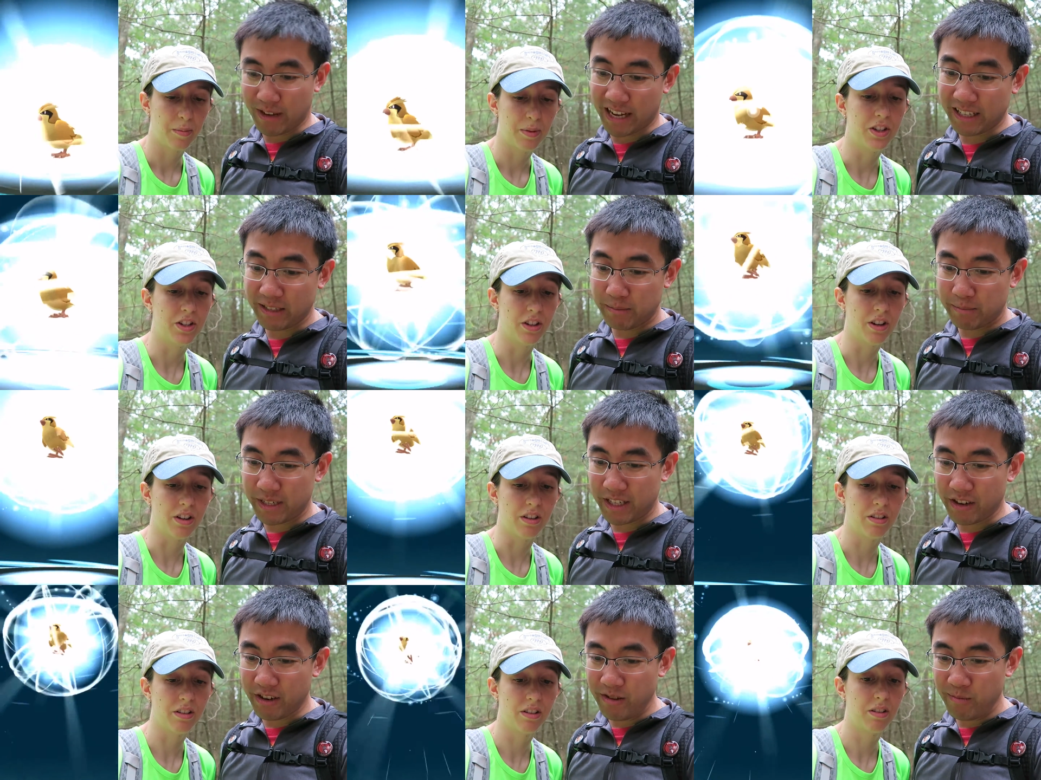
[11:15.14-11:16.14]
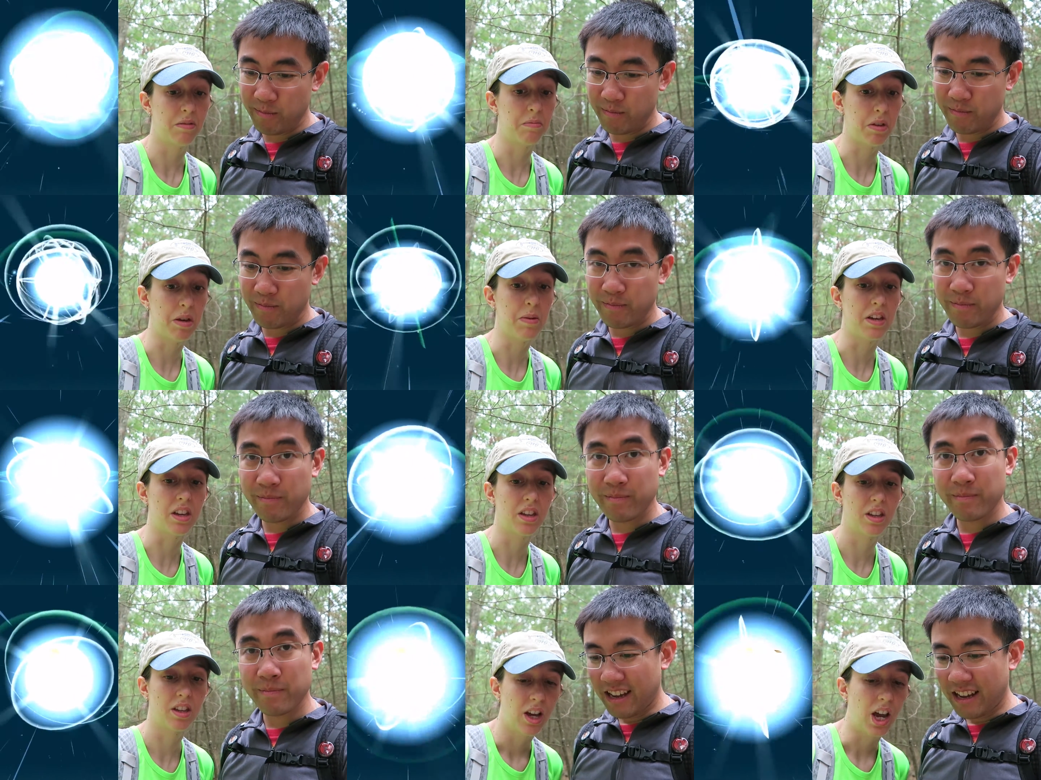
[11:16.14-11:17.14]
Speaker 1: highest Pidgeotto. Pidgeotto? Maybe.
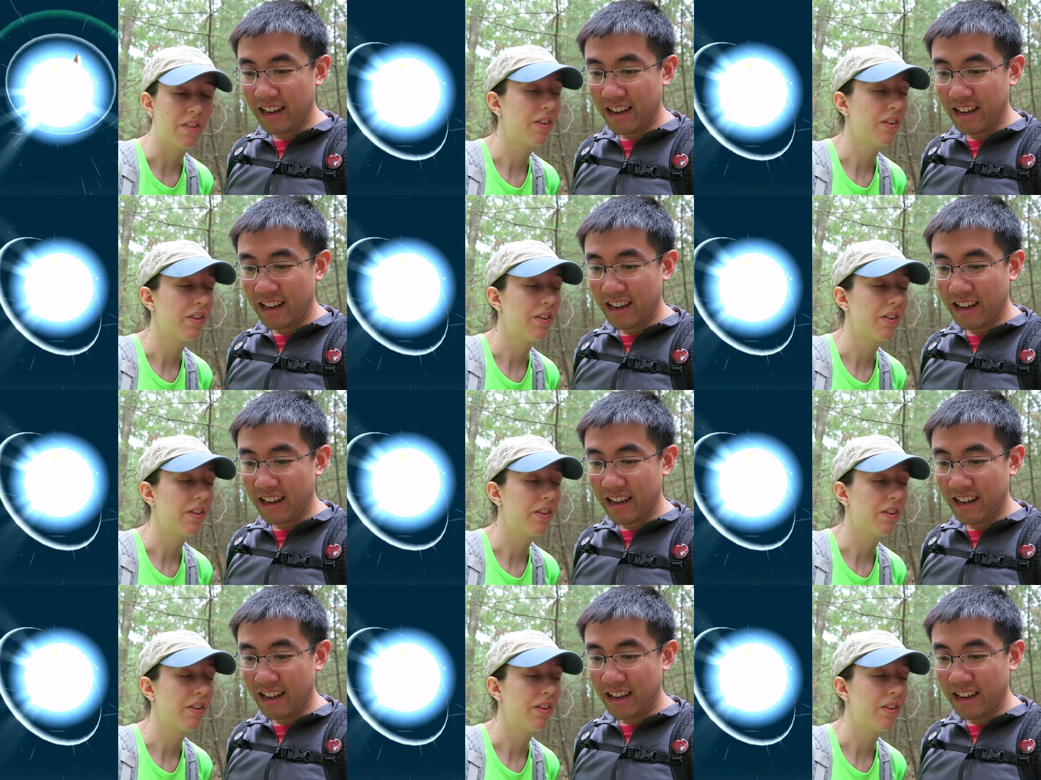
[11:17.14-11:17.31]
I